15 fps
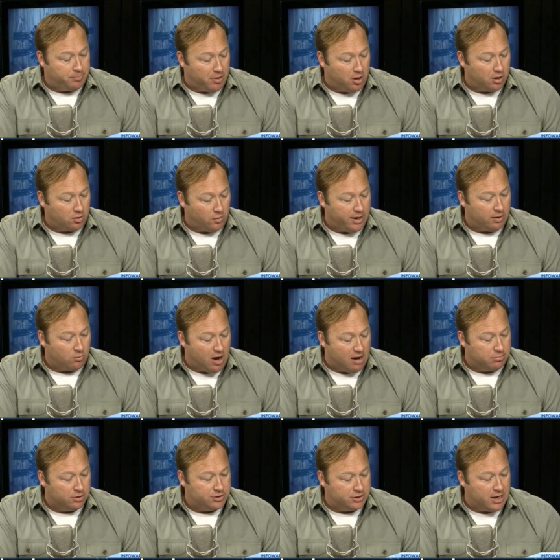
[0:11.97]
Paul Craig
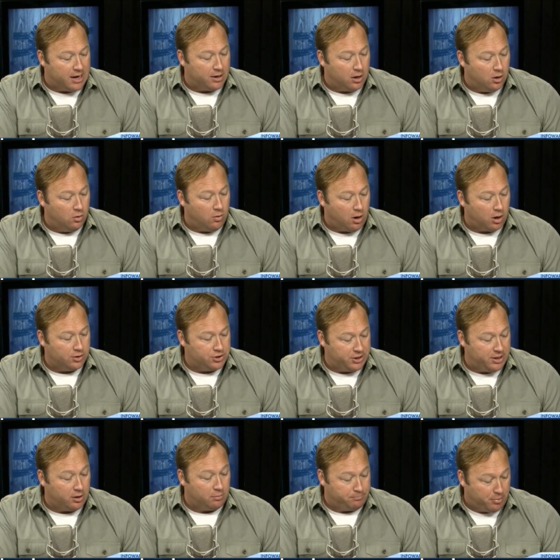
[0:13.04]
Roberts.org or